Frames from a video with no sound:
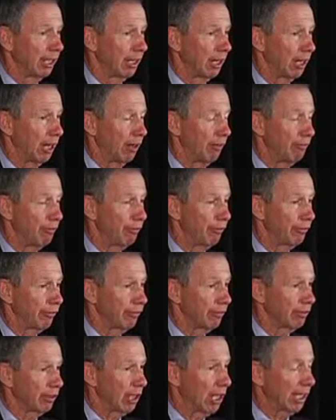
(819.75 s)
of
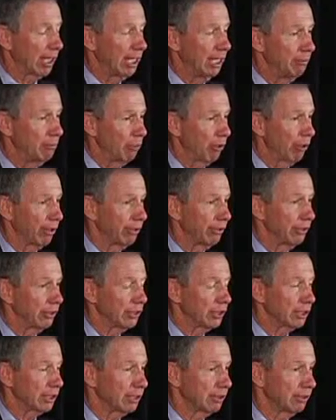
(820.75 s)
Lockheed
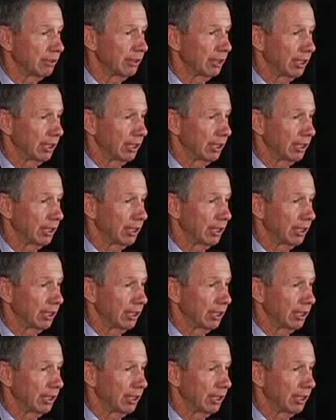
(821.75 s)
Martin's